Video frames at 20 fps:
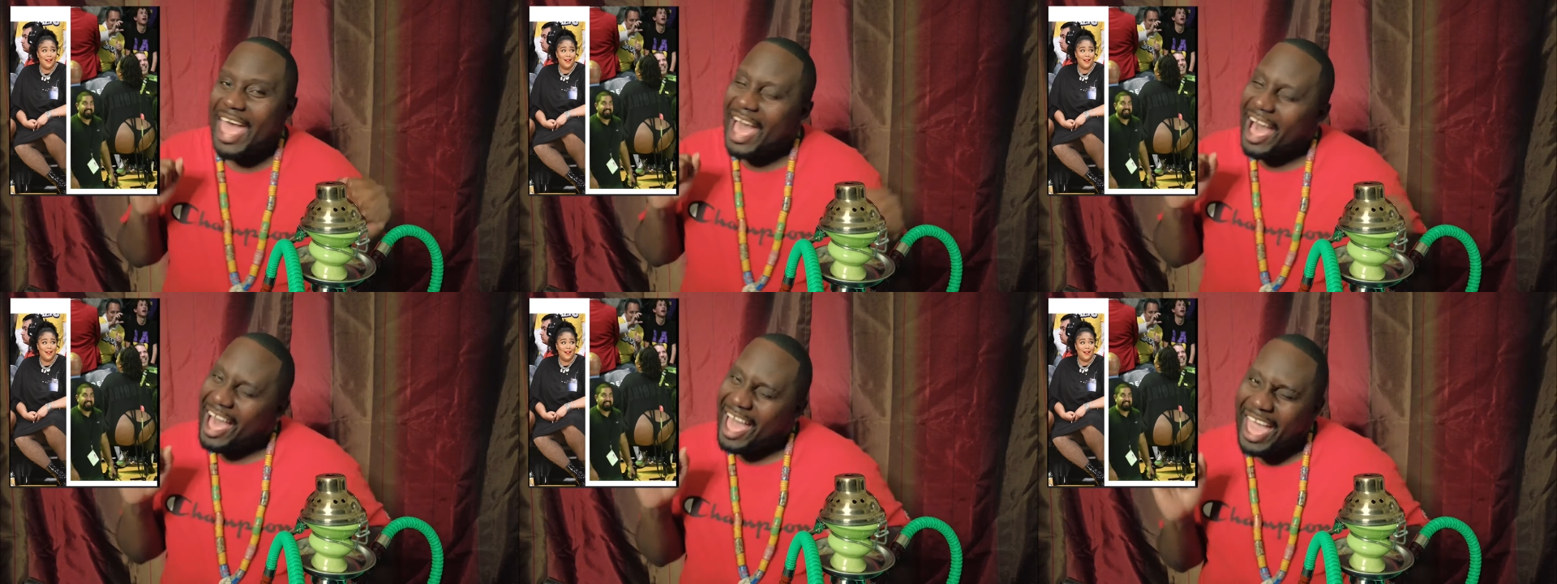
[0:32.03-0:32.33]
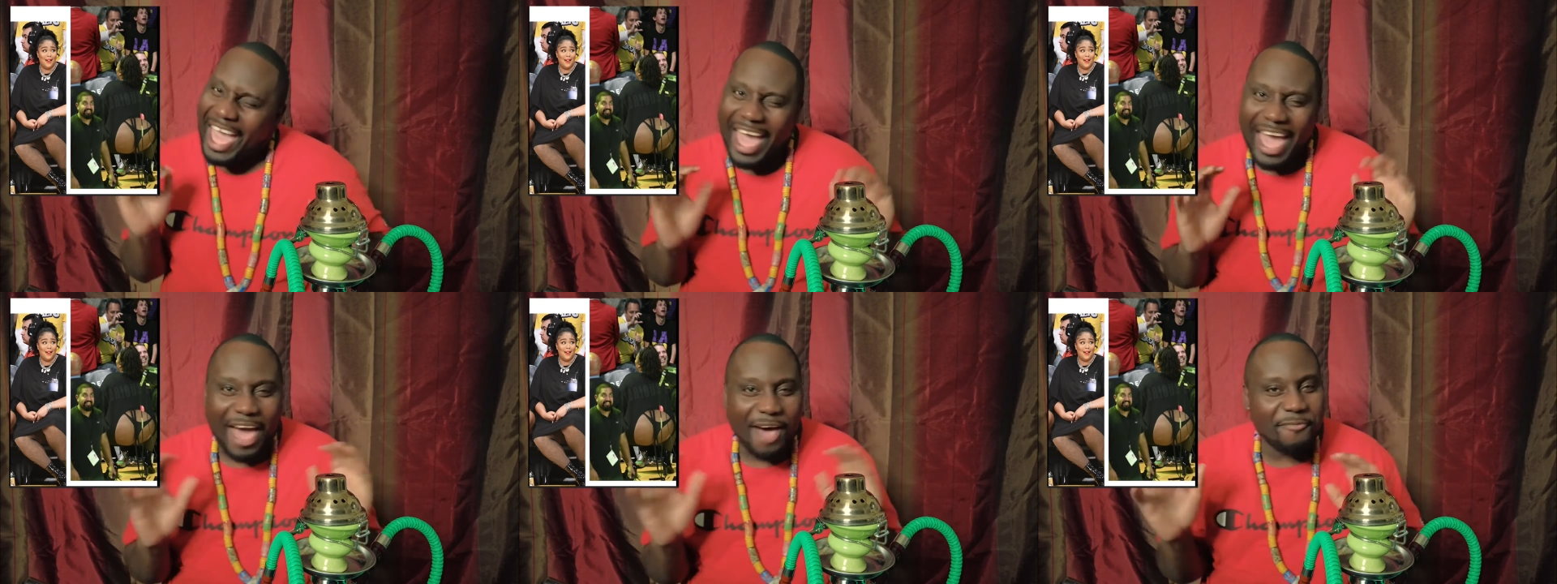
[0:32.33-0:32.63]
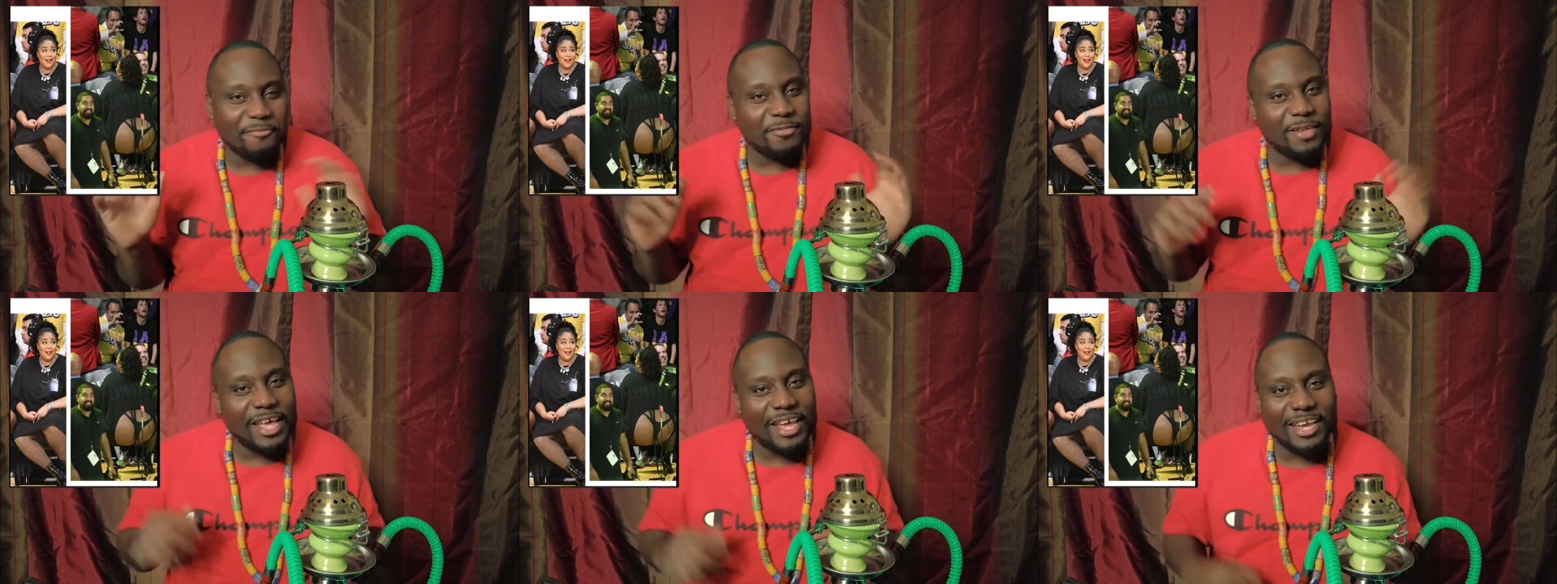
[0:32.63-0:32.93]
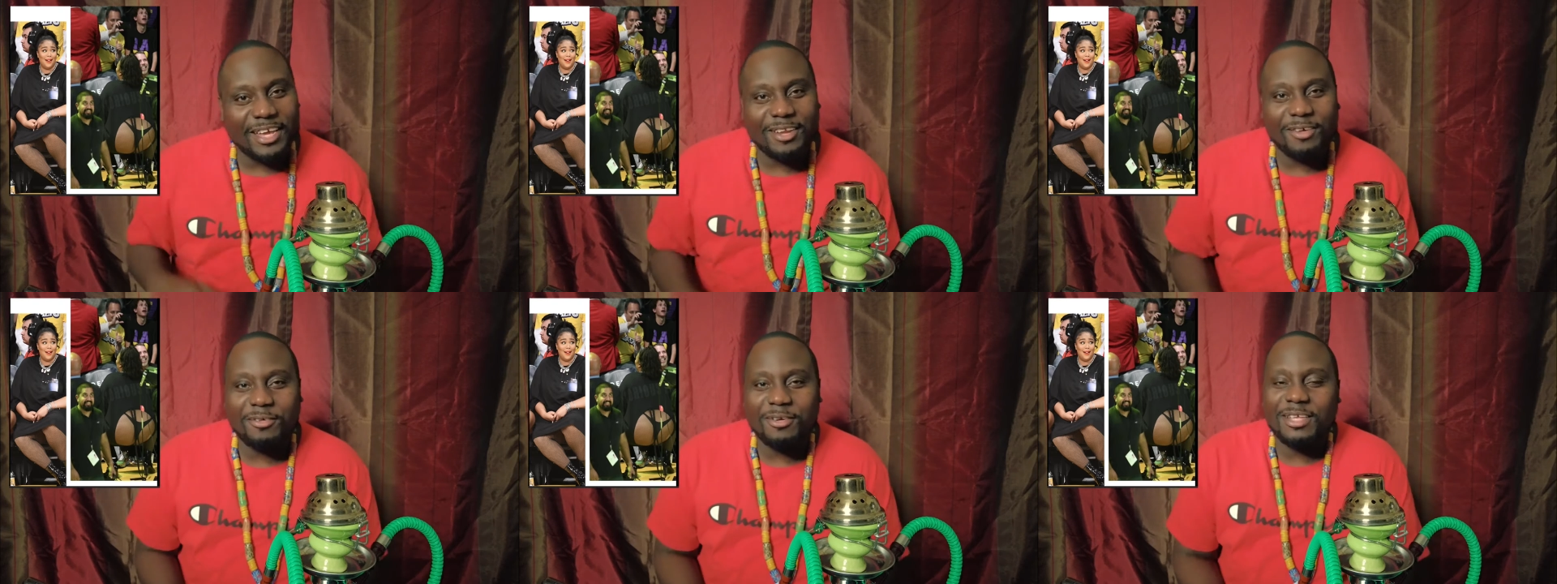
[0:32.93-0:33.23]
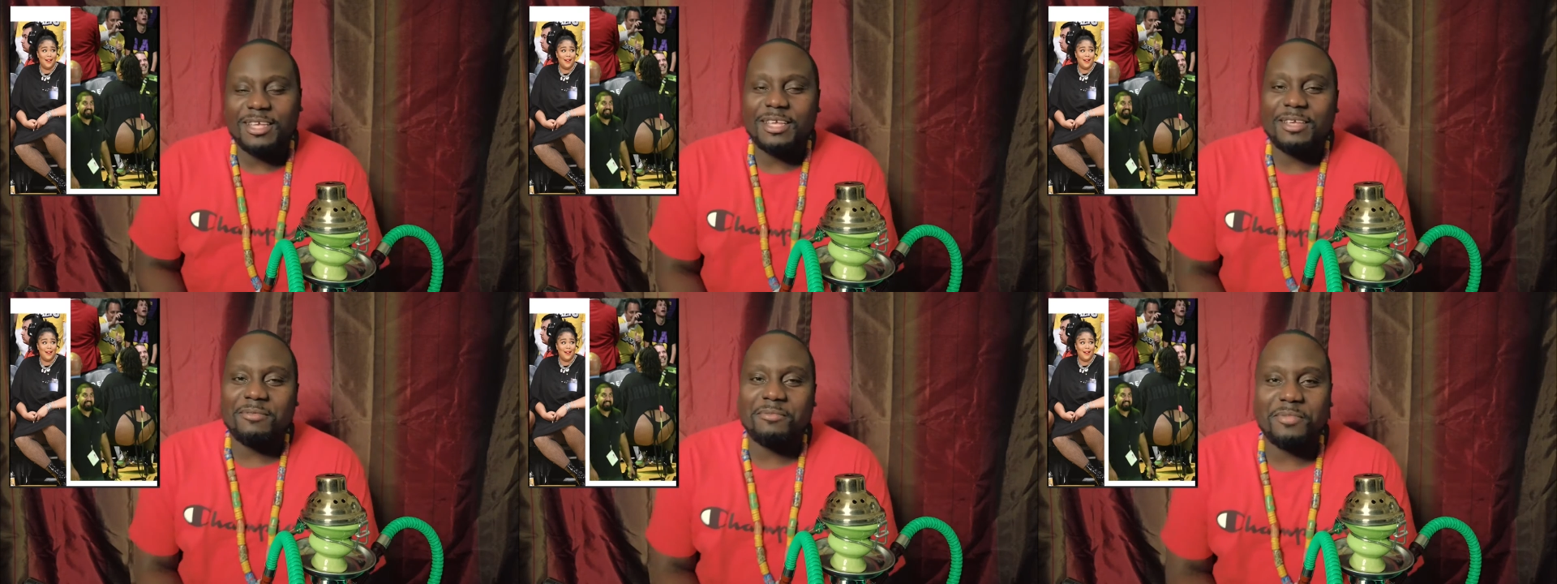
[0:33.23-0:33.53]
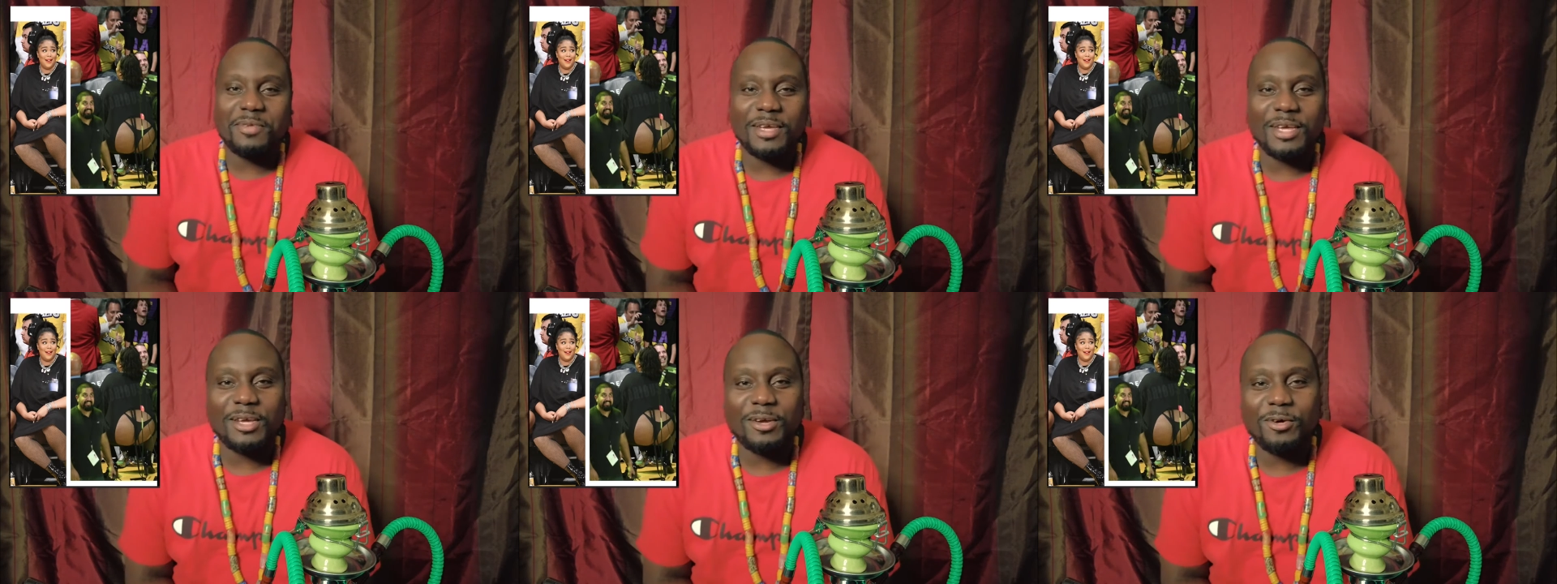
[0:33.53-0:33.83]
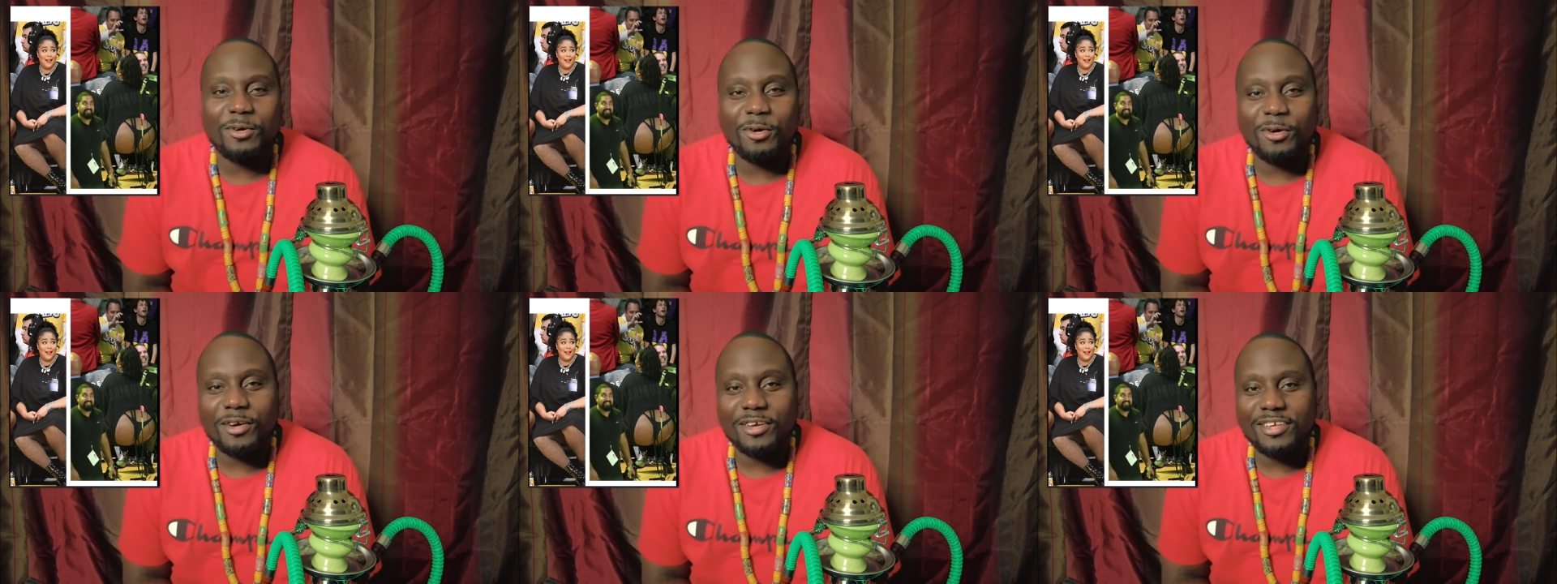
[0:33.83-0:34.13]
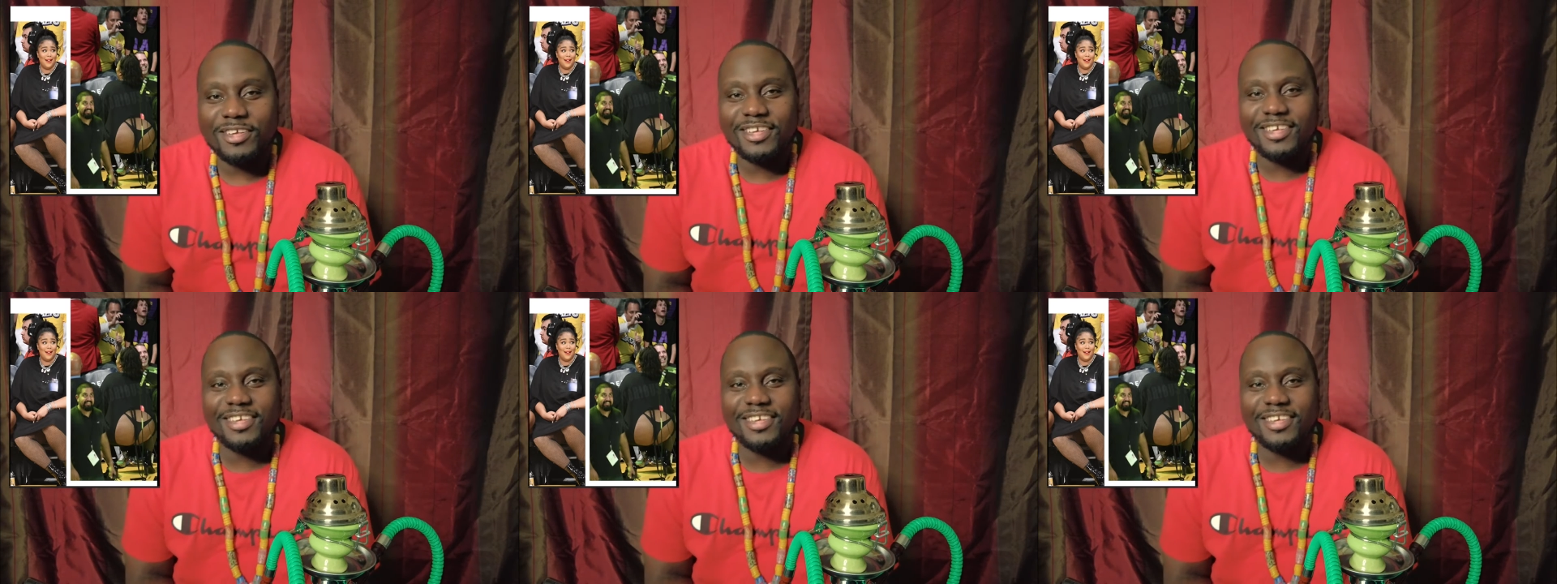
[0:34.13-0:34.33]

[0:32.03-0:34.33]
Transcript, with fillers: half naked on the NBA court.